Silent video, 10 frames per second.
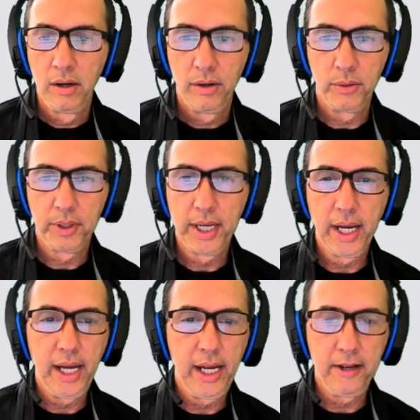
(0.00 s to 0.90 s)

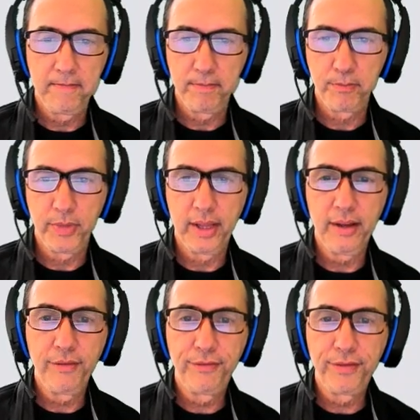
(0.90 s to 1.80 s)
Okay, the
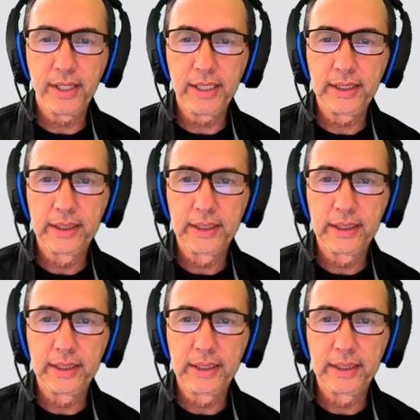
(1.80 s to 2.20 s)
first